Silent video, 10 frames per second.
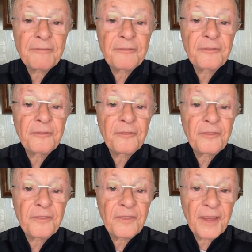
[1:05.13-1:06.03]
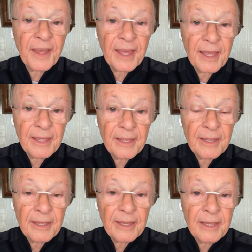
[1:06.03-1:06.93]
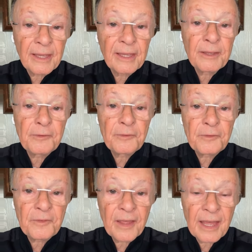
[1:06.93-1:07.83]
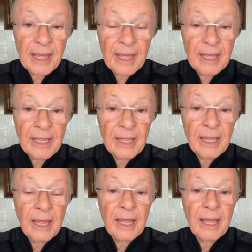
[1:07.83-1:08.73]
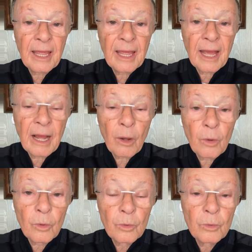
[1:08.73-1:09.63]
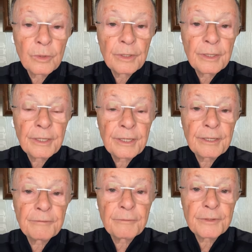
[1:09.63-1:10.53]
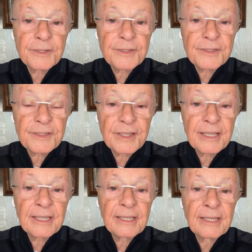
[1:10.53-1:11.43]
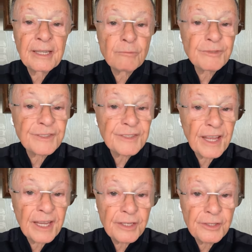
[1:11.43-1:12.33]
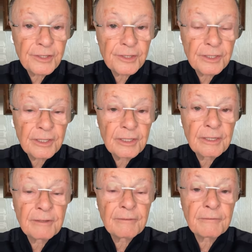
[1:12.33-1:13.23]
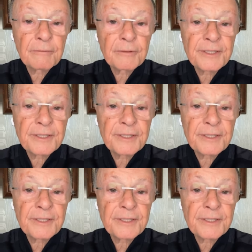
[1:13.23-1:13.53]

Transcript: through faith, and faith is something that you do not feel.